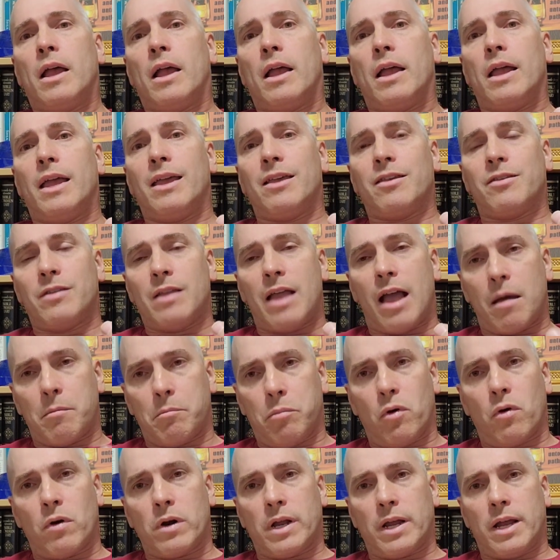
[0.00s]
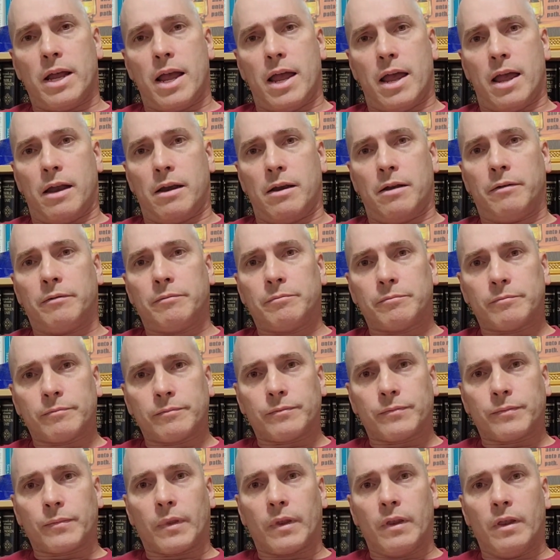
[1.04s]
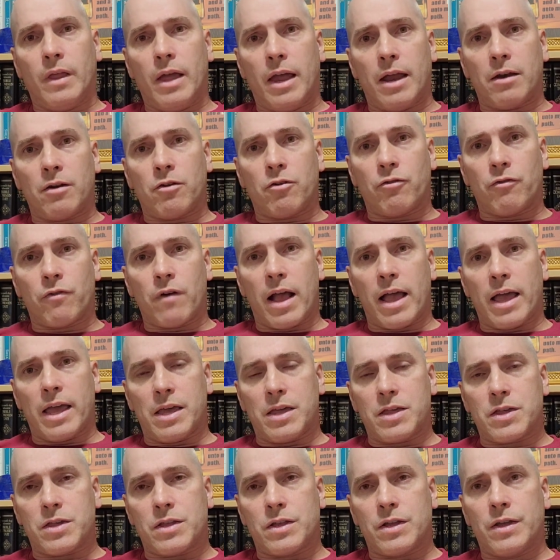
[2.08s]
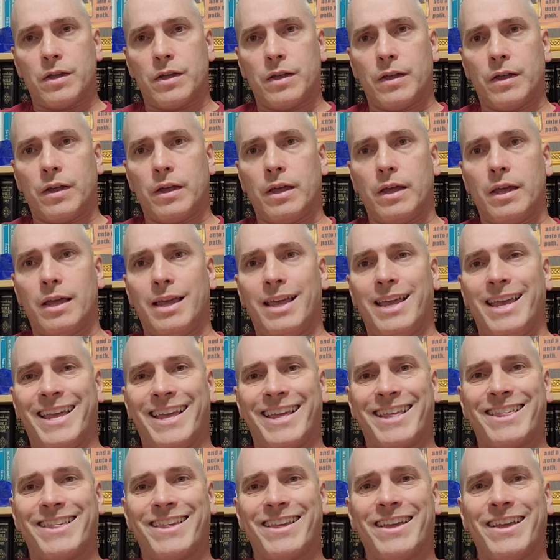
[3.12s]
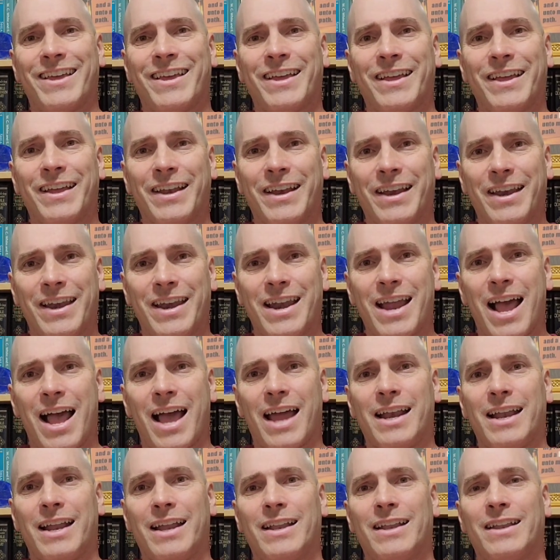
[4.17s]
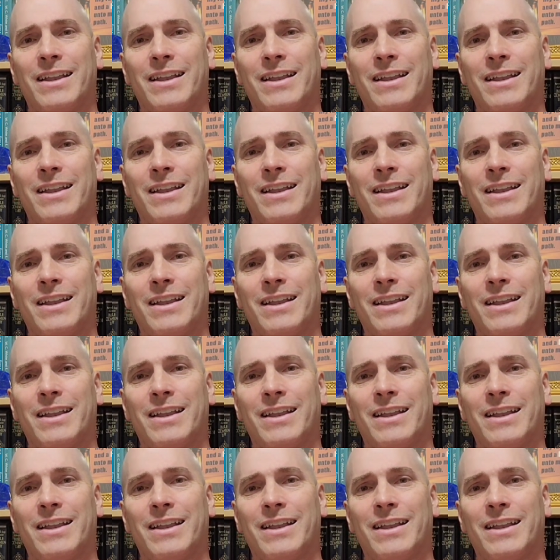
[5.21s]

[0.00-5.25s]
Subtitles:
is not born again, then Christ is not